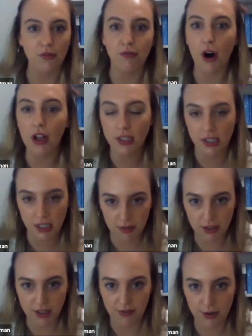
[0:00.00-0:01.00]
Volunteer
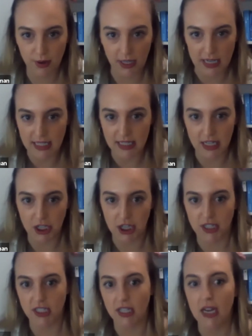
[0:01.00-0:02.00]
with different
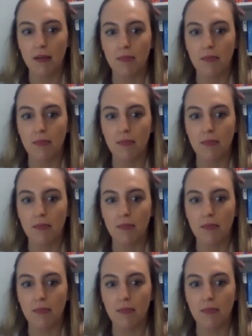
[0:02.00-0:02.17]
organizations.